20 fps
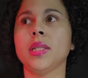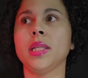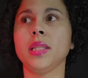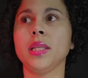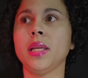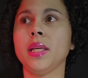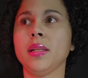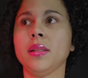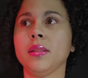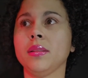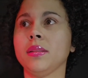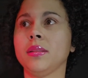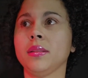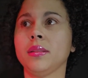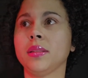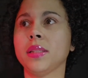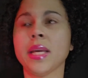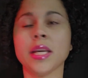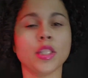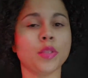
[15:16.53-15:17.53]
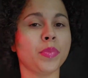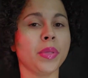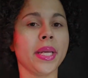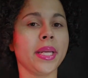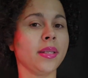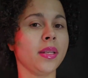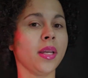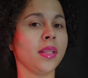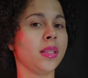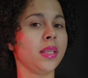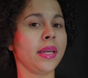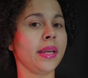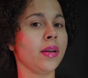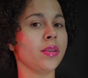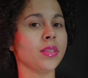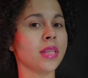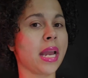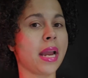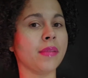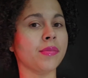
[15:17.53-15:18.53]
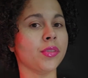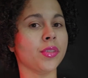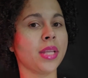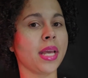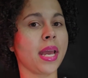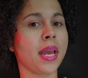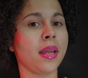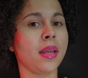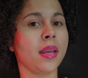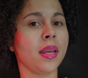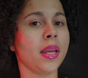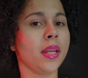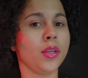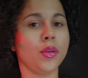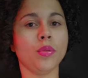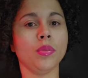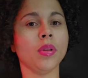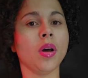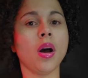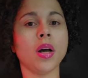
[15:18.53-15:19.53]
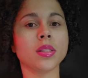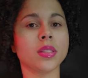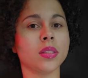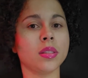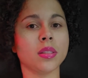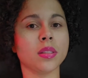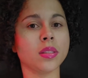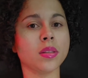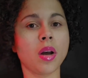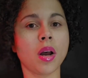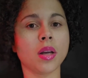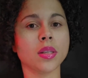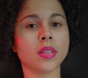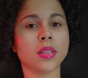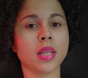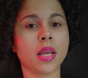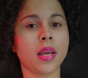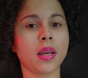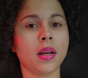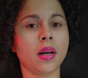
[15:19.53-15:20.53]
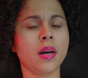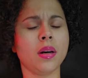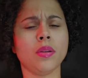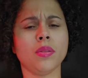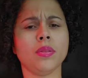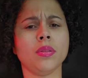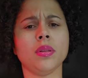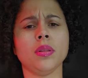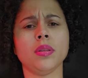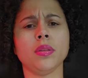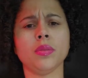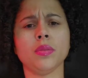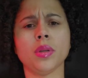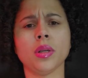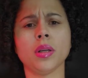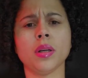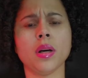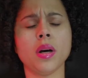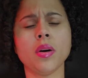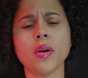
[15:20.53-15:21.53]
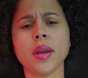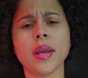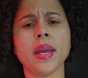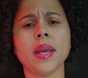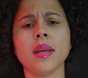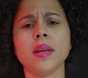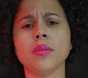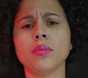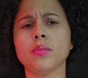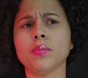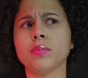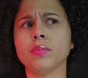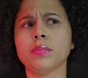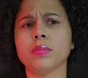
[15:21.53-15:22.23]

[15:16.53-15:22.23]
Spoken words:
and then explain nothing else after that, and you lost in the sauce. Like, oh, well, okay,